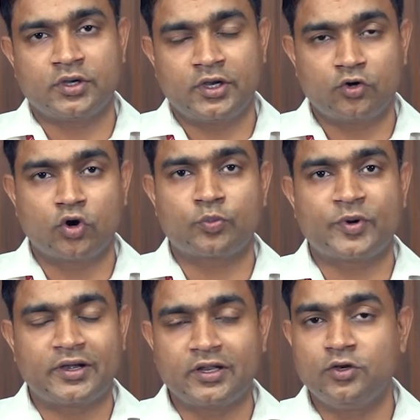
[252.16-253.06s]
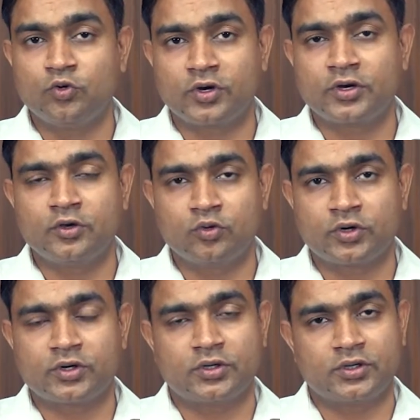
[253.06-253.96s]
incorporating newer and
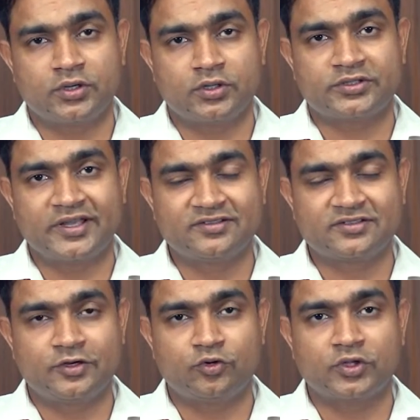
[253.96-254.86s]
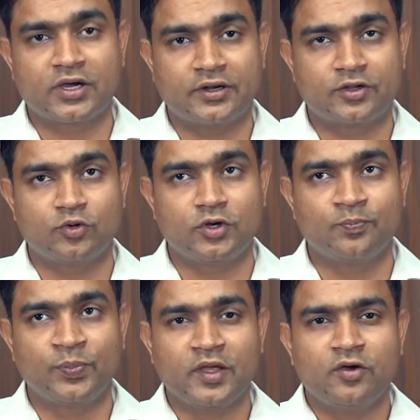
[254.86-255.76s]
newer things into the
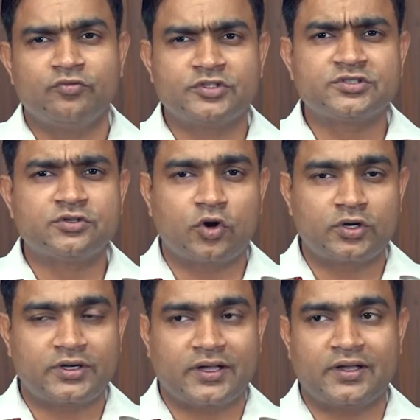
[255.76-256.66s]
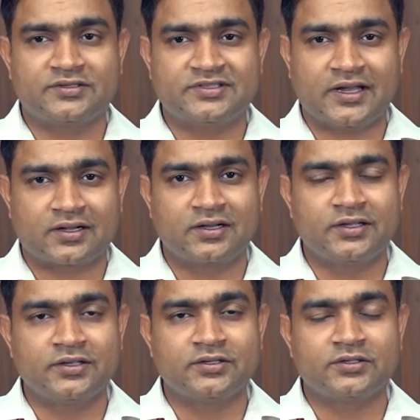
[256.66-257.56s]
curriculum, which is not
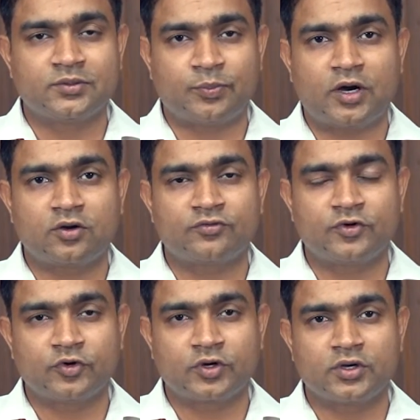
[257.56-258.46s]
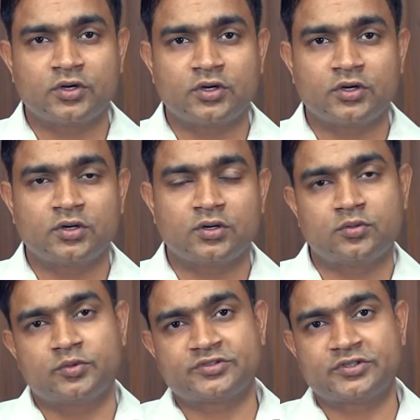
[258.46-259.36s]
exactly the part of
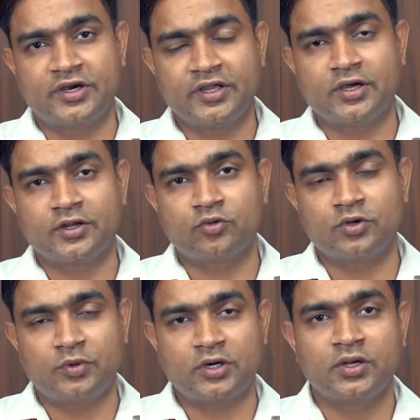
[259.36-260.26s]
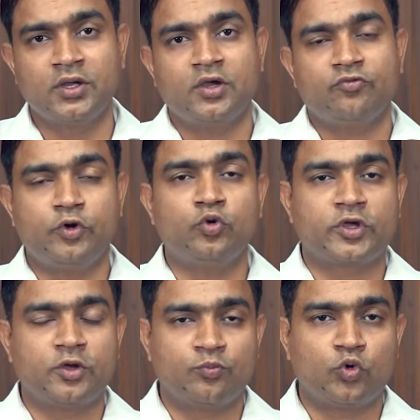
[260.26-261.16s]
our study curriculum, but we do
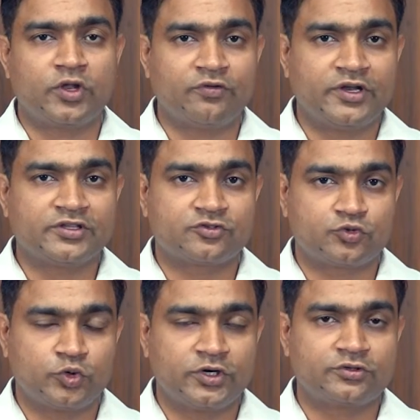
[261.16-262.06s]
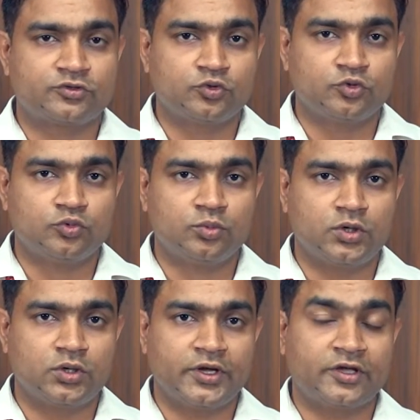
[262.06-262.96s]
keep motivating the students
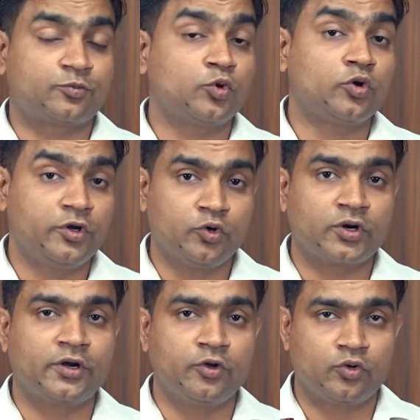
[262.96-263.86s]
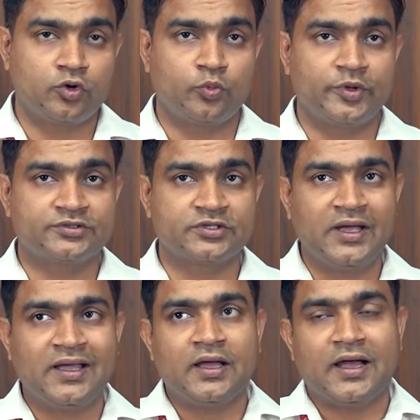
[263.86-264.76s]
to explore newer and newer domains.
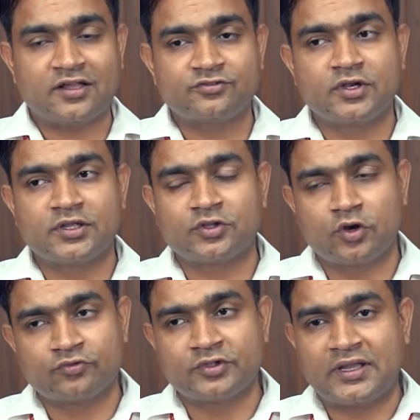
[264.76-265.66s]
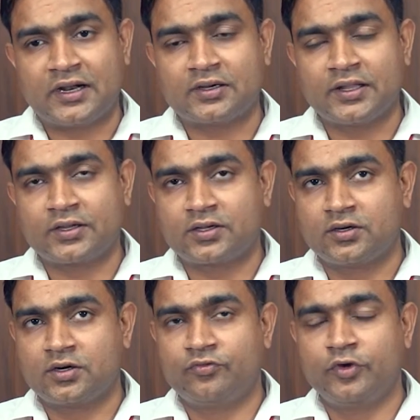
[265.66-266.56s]
As well as, along with that, like,
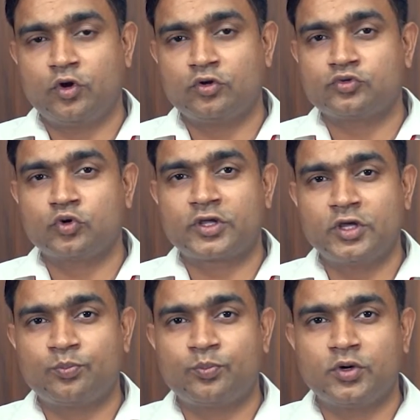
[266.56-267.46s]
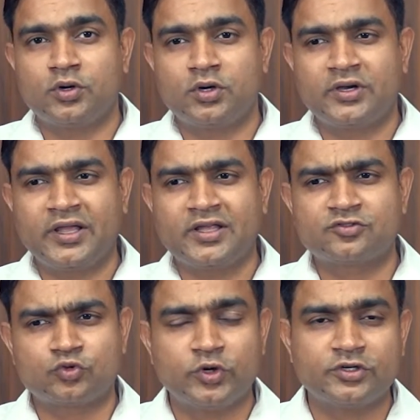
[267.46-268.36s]
we also keep taking
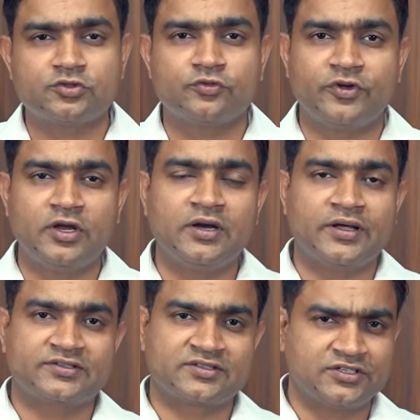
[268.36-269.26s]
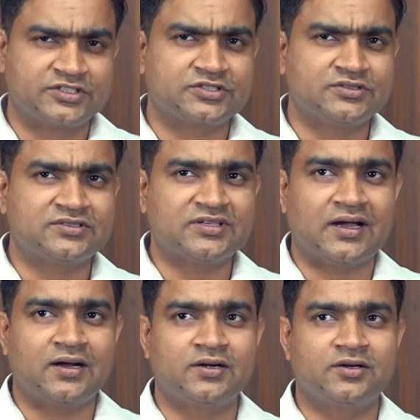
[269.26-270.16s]
students to field excursions,
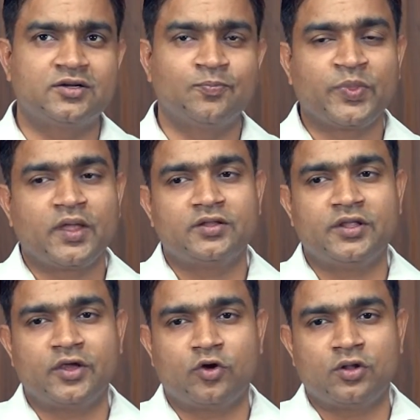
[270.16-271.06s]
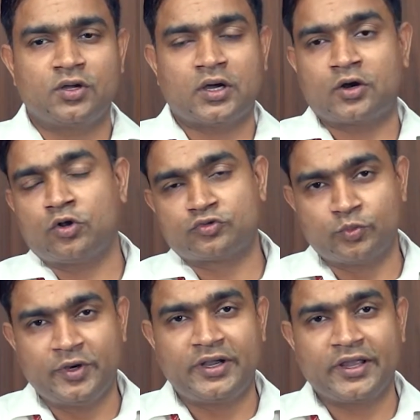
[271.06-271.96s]
and they are also
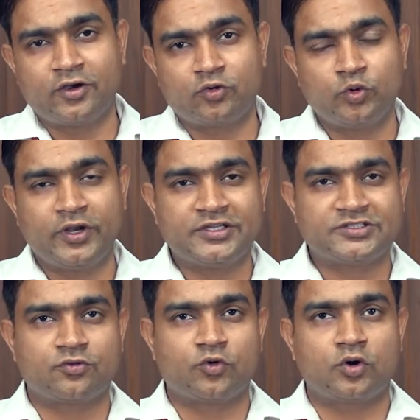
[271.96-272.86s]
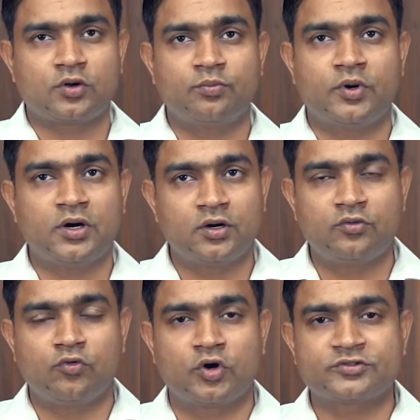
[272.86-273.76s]
being taken to nature walk,
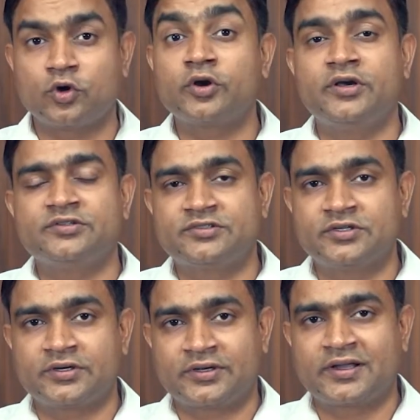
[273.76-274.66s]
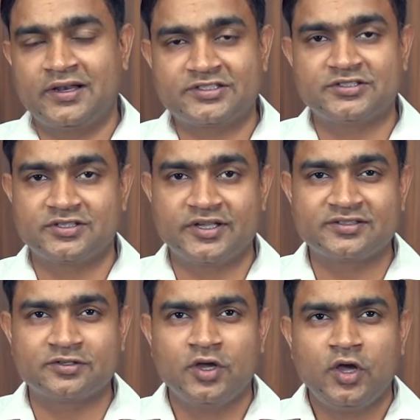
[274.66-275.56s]
bird walks, or insect collection
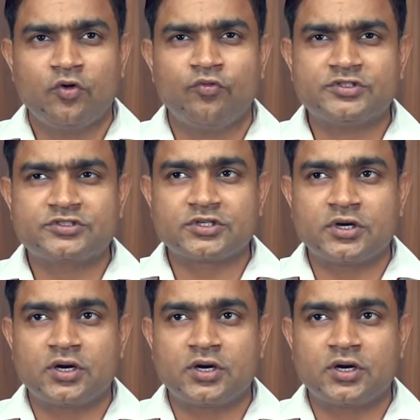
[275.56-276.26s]
things, which